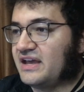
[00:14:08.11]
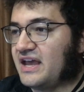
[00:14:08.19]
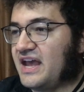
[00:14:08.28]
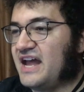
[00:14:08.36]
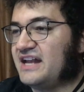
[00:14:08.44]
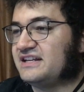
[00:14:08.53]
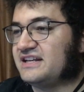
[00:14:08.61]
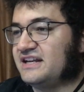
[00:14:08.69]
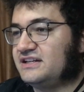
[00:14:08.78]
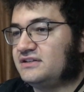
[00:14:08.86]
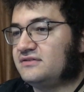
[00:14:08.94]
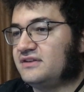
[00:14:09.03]
And
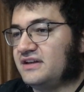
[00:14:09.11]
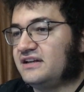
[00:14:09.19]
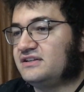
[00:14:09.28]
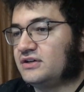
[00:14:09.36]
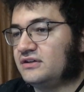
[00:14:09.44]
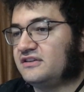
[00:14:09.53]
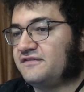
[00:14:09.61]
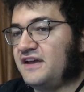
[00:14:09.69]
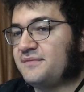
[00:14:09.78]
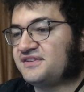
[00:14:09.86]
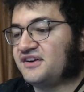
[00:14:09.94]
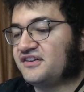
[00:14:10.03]
it took the
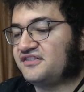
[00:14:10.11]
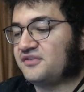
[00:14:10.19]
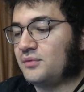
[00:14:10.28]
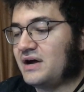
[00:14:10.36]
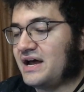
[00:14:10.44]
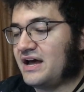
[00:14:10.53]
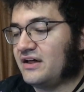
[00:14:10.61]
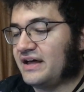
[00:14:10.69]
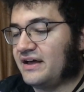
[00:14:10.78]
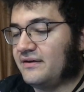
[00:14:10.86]
famous artists a while.